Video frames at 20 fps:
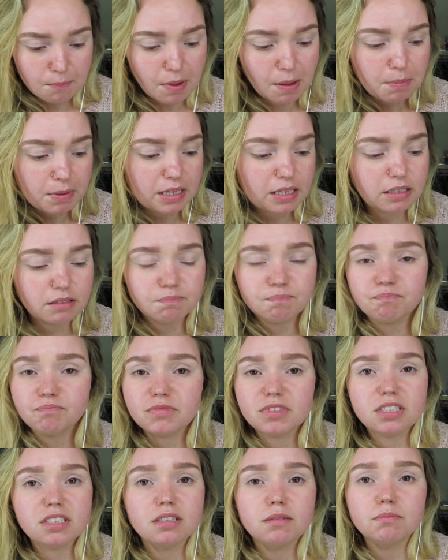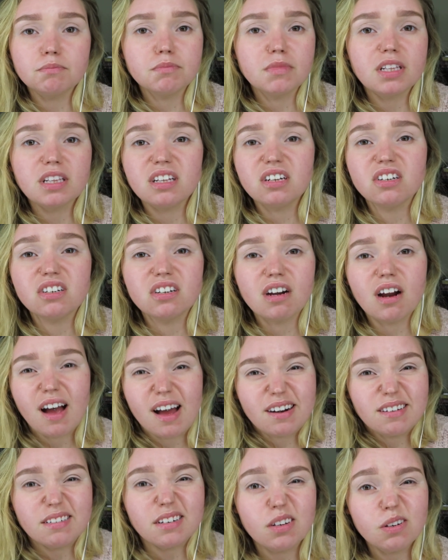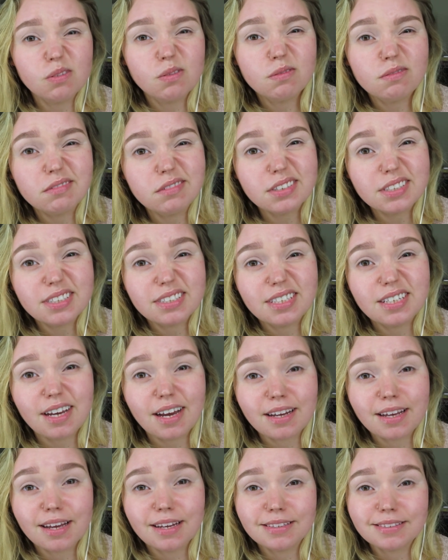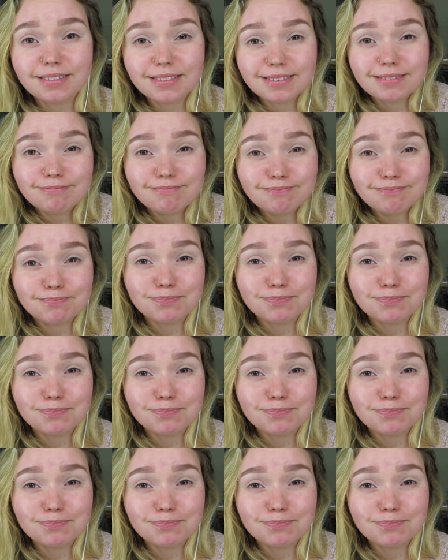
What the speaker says: maybe some glitter. I don't know. We'll see, I guess.